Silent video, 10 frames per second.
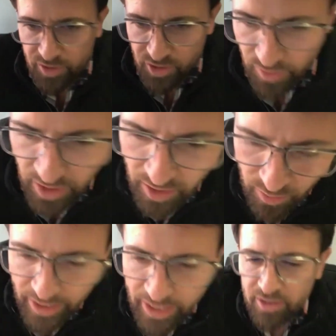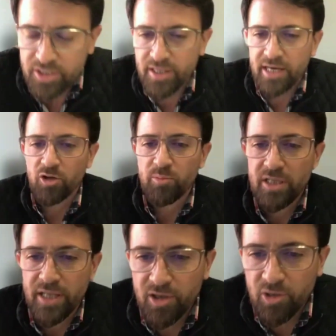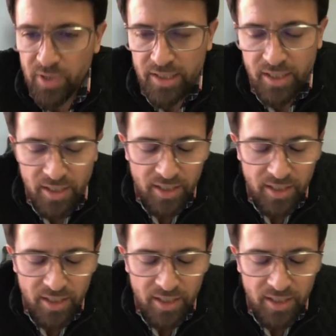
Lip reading: And so we'll get onto that a little bit later, but